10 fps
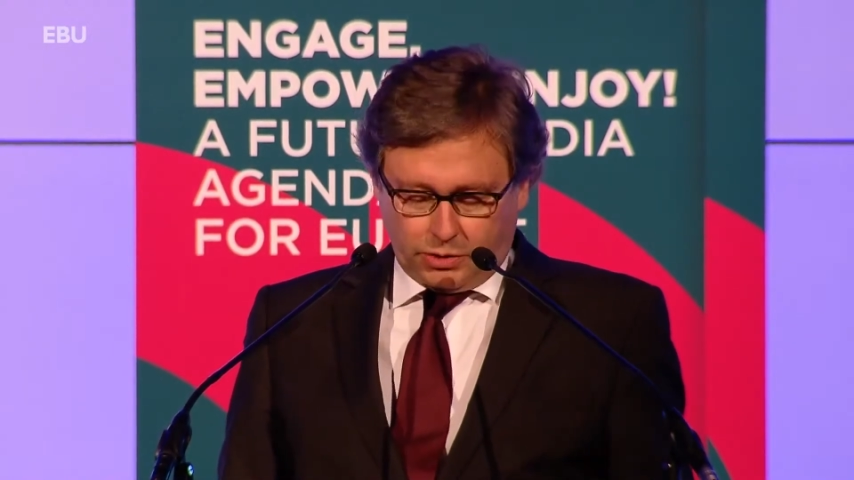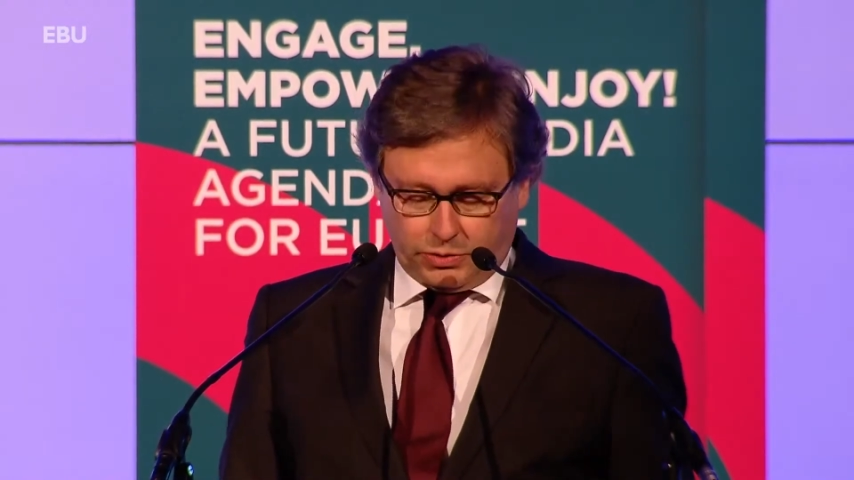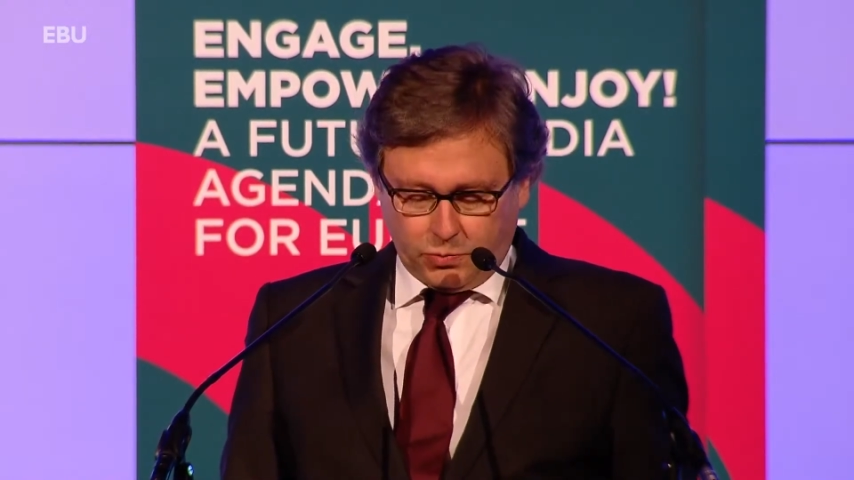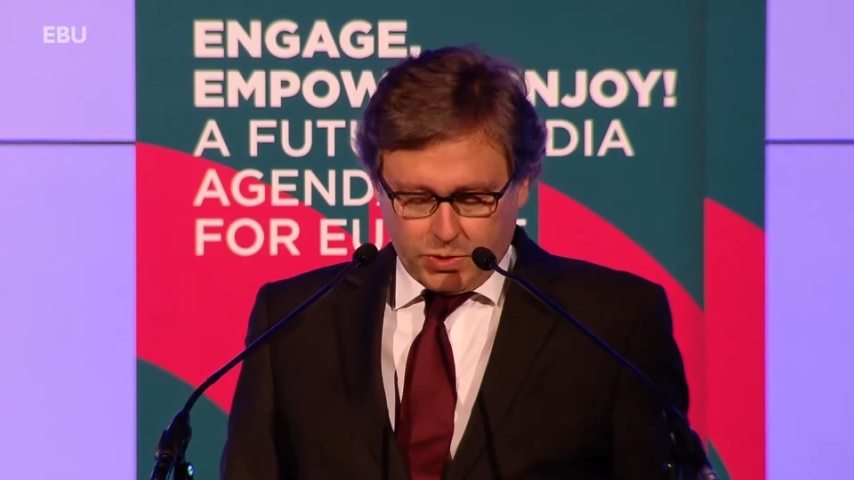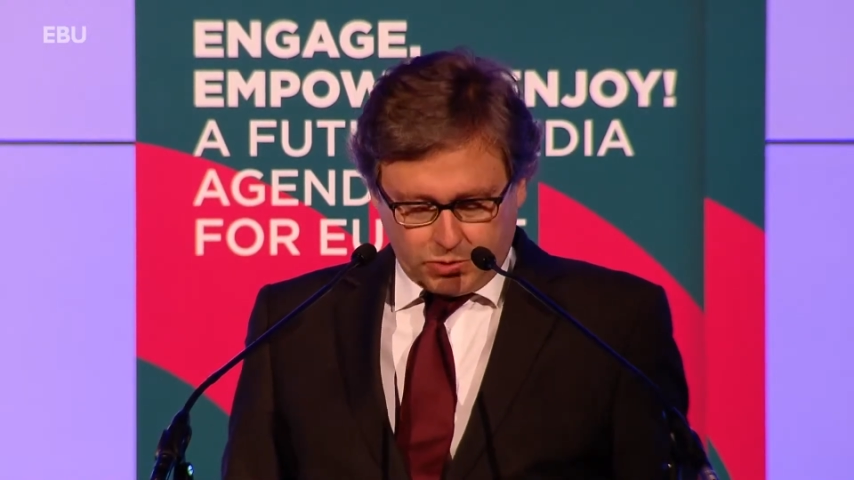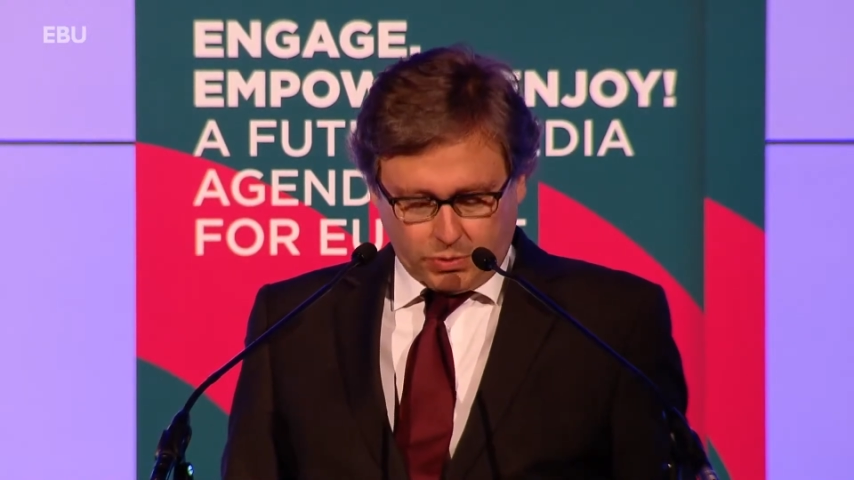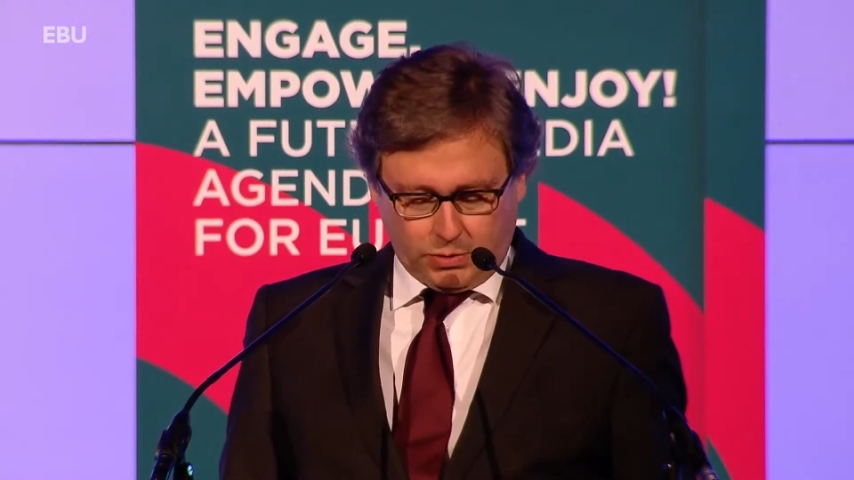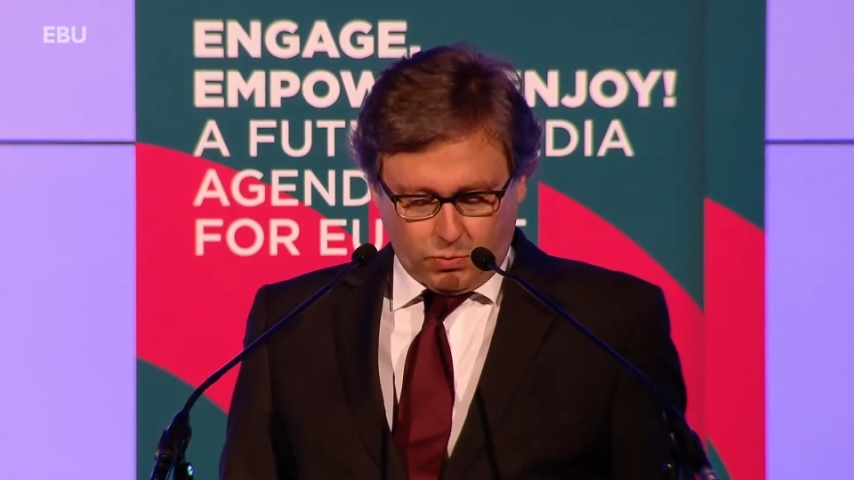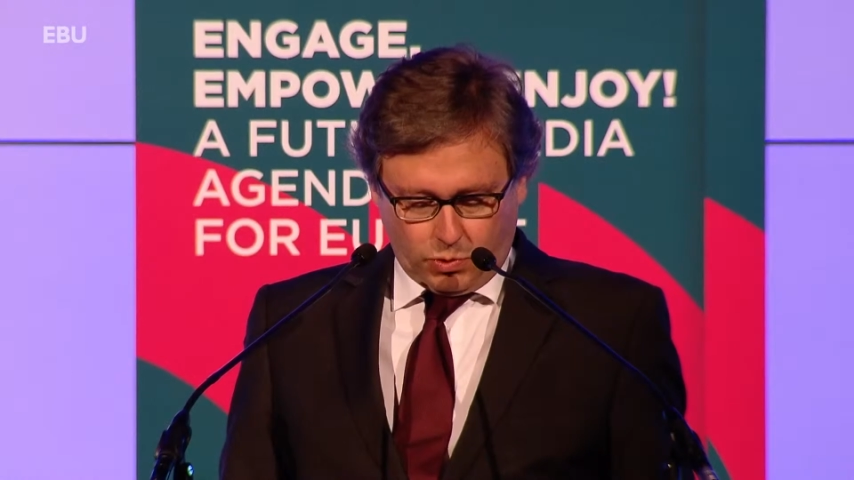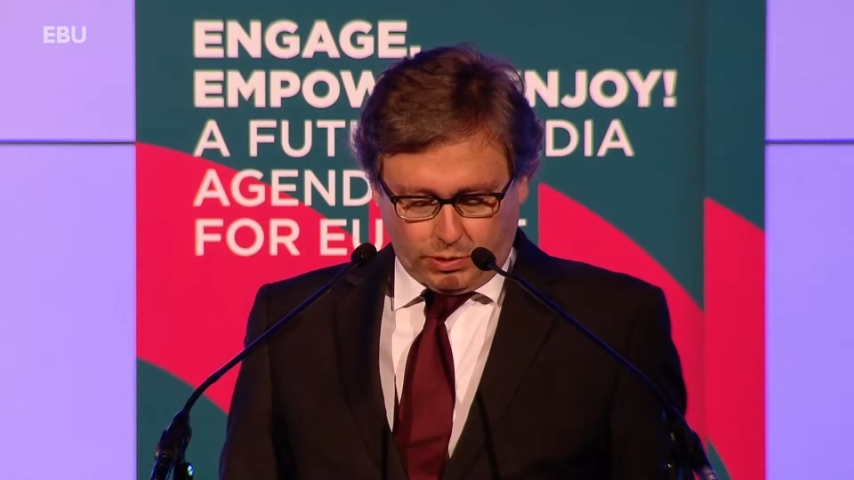
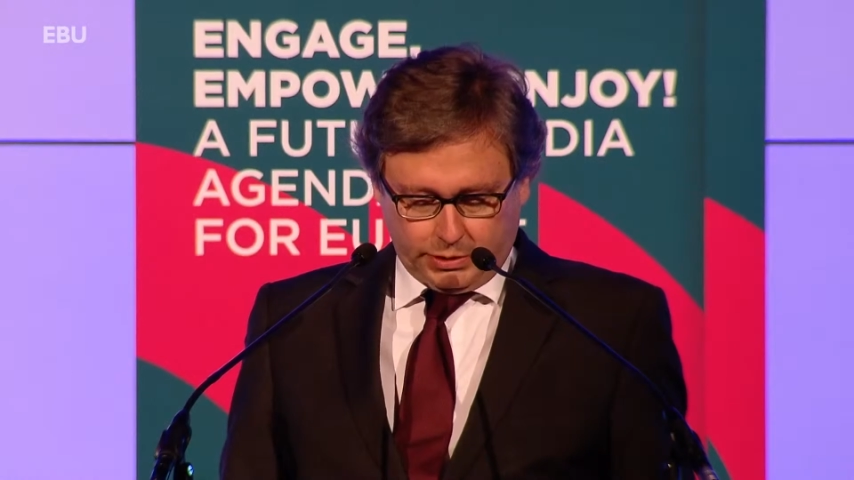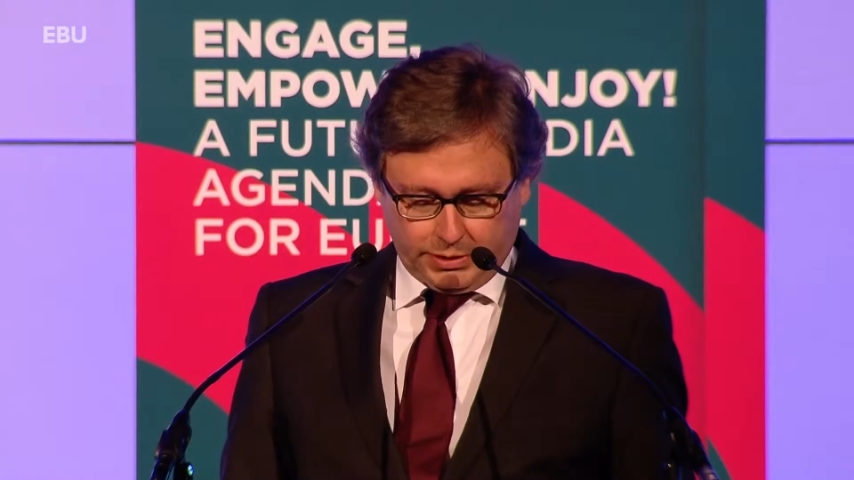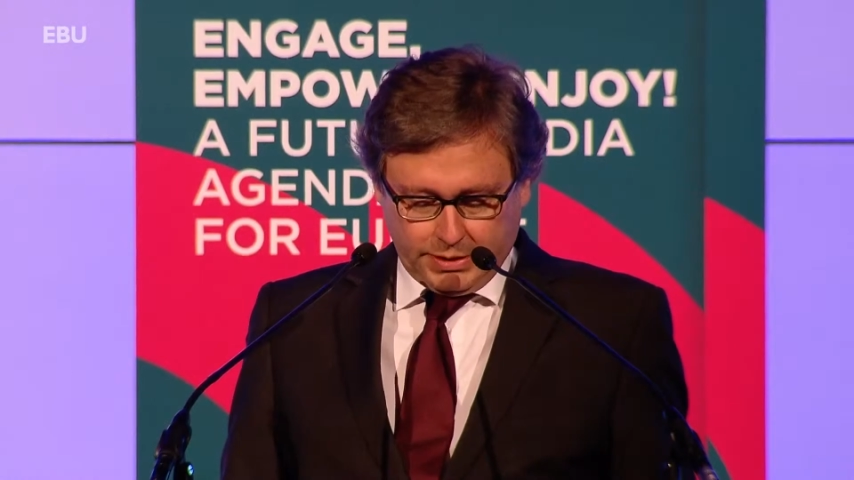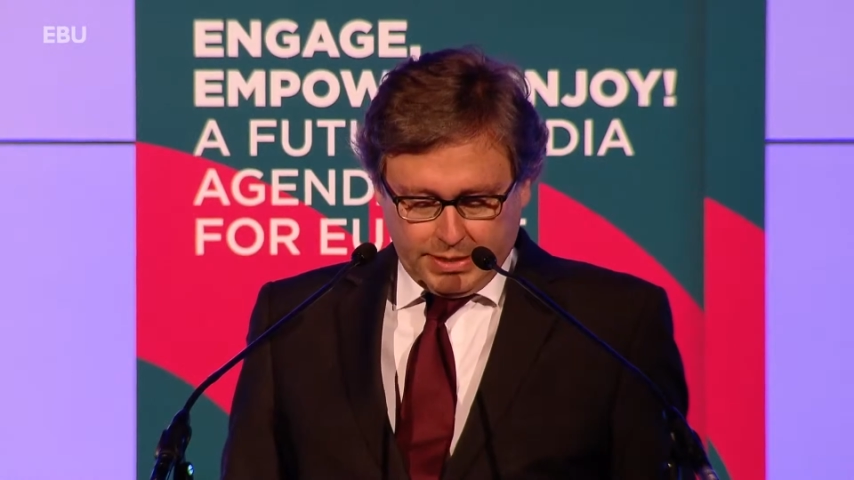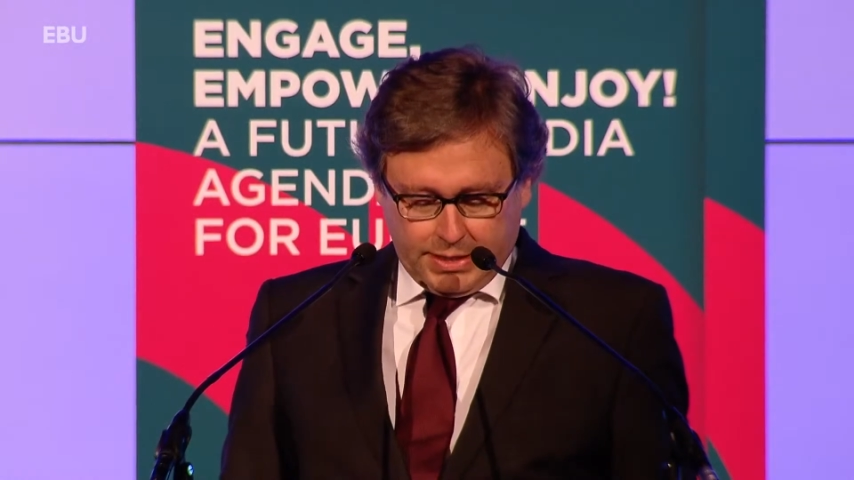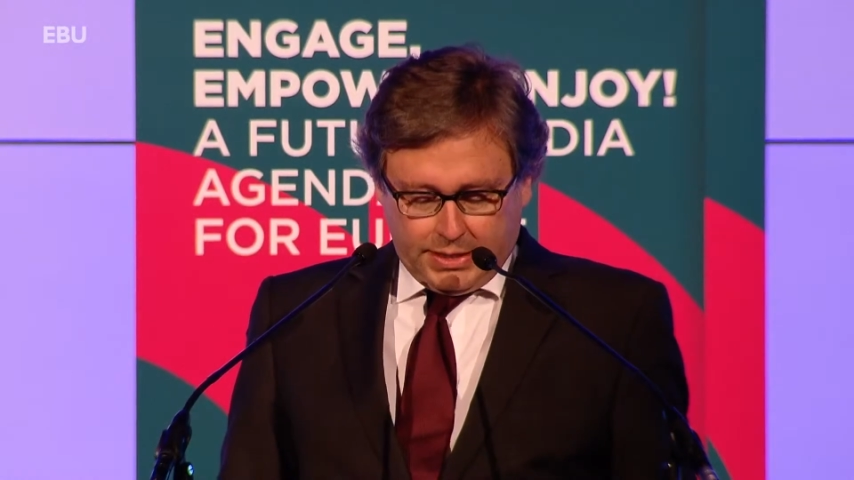audiovisual world.